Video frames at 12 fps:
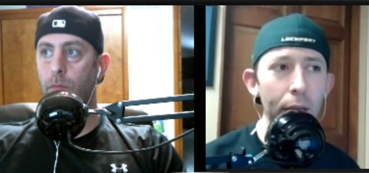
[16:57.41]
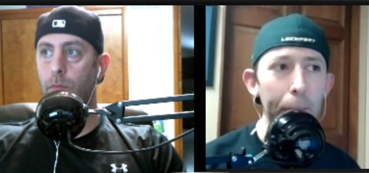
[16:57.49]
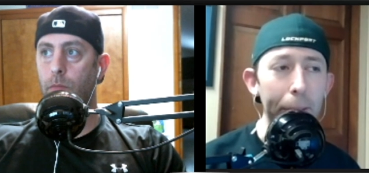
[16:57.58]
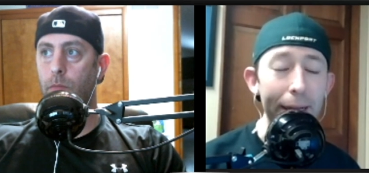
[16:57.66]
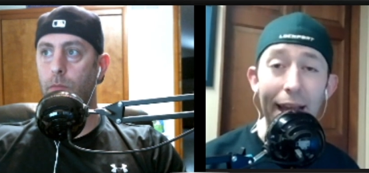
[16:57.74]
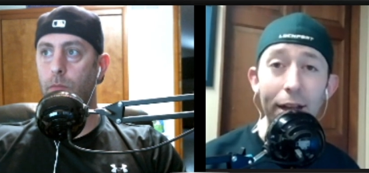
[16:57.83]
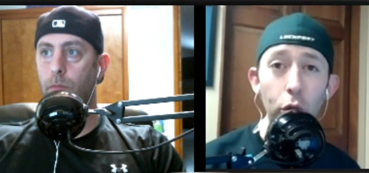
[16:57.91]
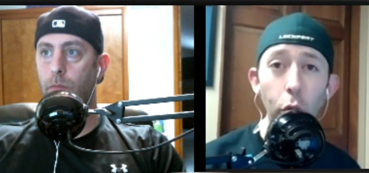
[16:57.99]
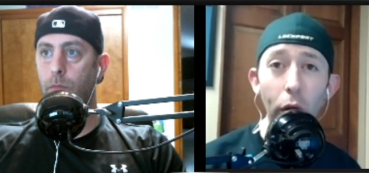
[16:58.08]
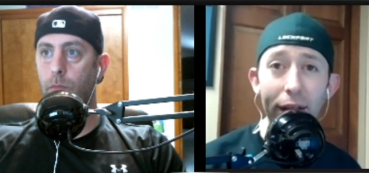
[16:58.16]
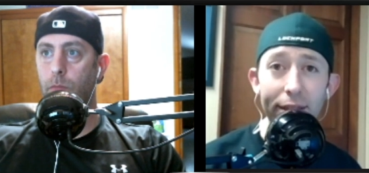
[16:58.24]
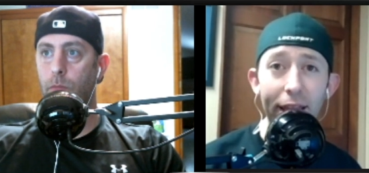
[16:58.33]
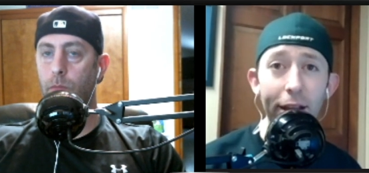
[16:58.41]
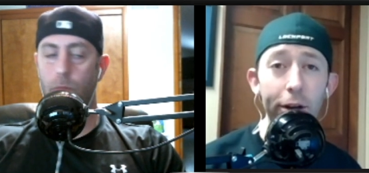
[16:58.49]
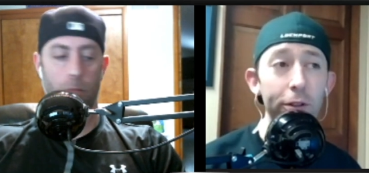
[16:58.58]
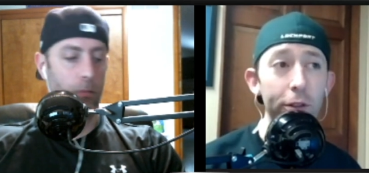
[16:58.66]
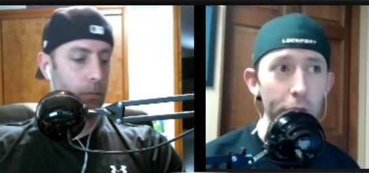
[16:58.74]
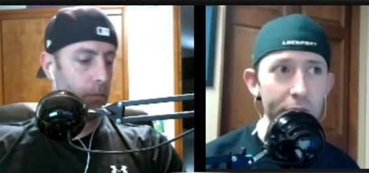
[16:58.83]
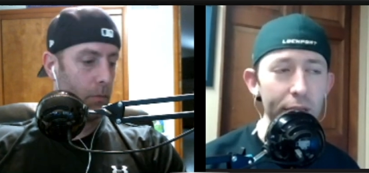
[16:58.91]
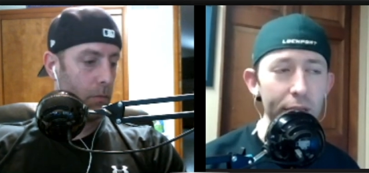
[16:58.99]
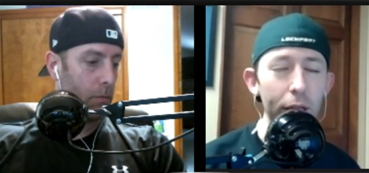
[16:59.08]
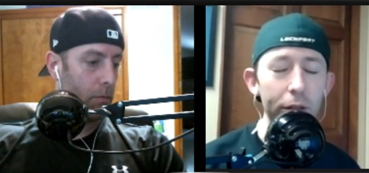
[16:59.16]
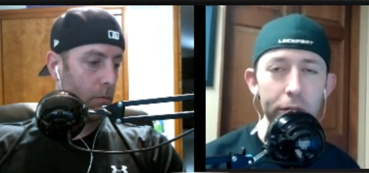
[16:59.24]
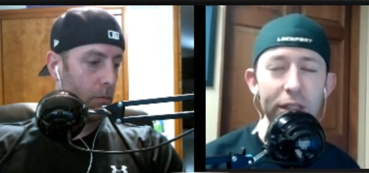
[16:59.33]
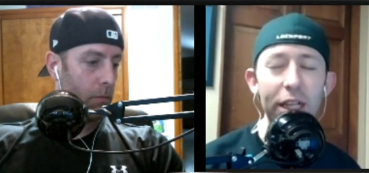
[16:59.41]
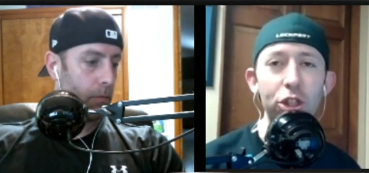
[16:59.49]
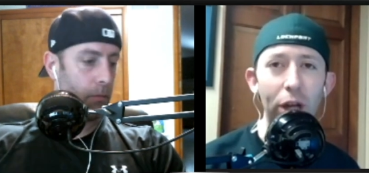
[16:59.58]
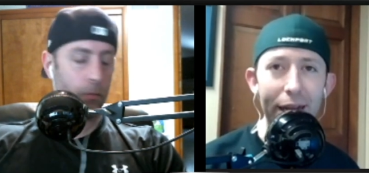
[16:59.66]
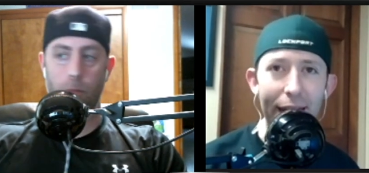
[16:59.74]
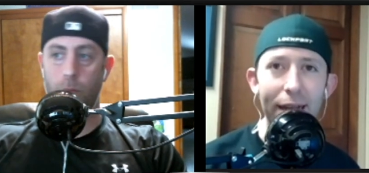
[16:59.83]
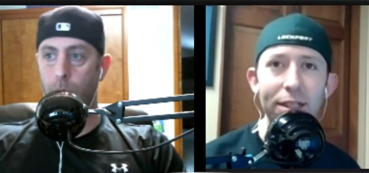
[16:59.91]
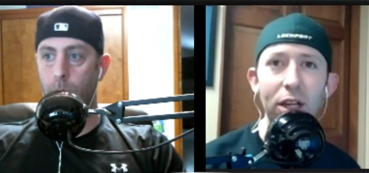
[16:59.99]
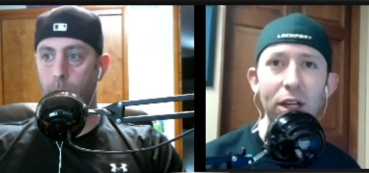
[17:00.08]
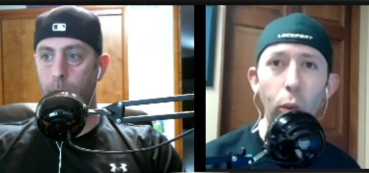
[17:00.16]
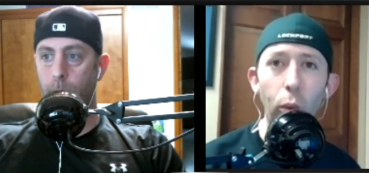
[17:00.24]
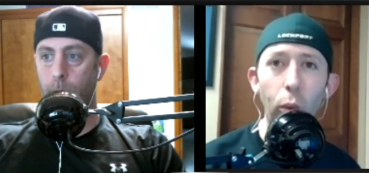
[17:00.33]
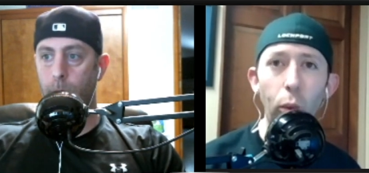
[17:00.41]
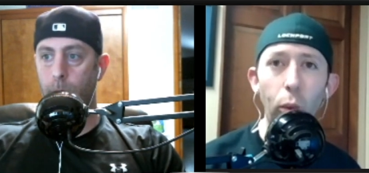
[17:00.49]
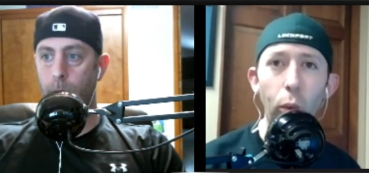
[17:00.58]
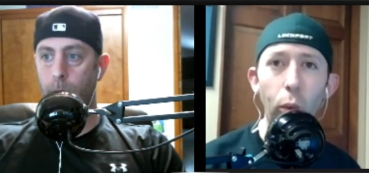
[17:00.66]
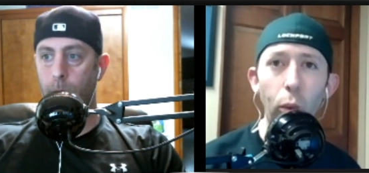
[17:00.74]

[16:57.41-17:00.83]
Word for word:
Speaker 1: But again, you look at there, there's there's a gigantic wall